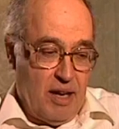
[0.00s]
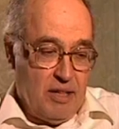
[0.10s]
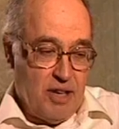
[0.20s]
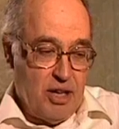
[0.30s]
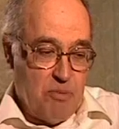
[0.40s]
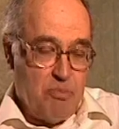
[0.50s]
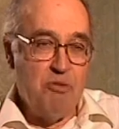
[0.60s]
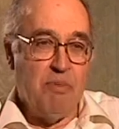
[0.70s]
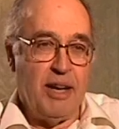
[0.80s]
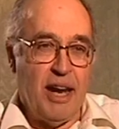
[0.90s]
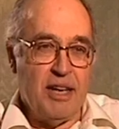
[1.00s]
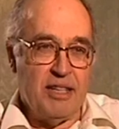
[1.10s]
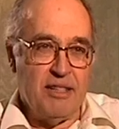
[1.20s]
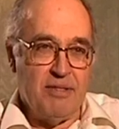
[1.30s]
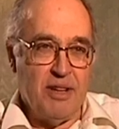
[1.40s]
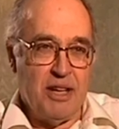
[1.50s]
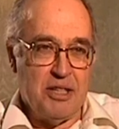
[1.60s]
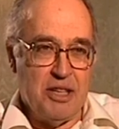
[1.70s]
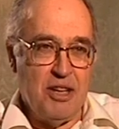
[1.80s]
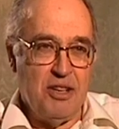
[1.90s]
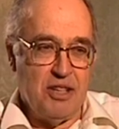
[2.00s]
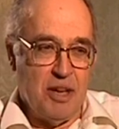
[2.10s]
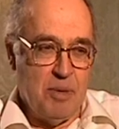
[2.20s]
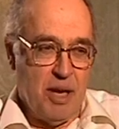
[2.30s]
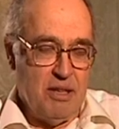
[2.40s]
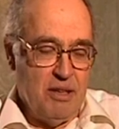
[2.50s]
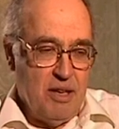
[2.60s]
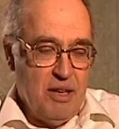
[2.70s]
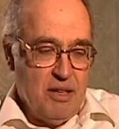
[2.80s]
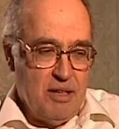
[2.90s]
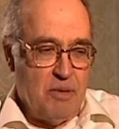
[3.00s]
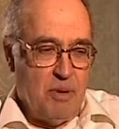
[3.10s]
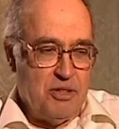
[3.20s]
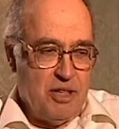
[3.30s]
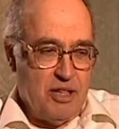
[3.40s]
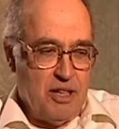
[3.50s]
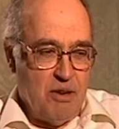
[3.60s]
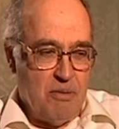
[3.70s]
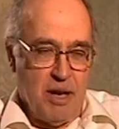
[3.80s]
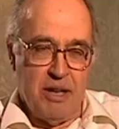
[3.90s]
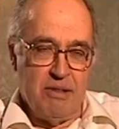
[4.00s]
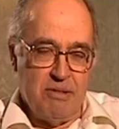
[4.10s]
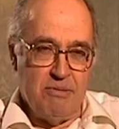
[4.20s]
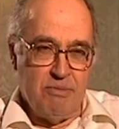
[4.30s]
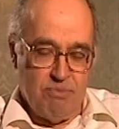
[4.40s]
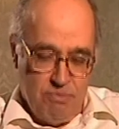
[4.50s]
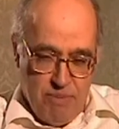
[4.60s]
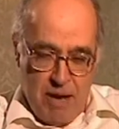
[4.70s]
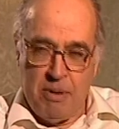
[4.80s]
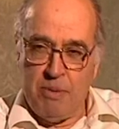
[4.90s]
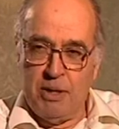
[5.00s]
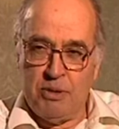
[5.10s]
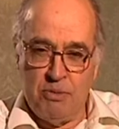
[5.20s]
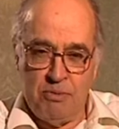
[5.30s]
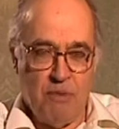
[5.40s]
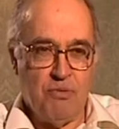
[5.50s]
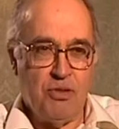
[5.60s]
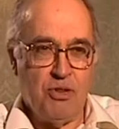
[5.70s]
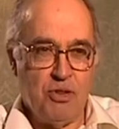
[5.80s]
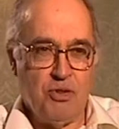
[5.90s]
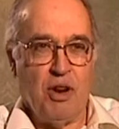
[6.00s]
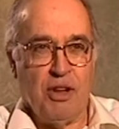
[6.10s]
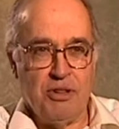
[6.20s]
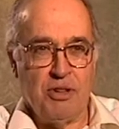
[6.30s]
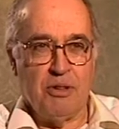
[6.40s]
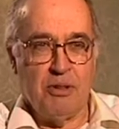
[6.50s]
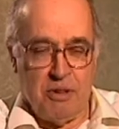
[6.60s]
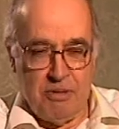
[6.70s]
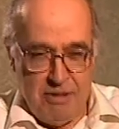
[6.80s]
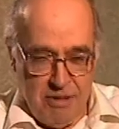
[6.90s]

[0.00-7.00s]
I try to improve my analysis at various stages. I mean, I did at one stage go away and plough my way through Dunford and Schwartz, you know, you know,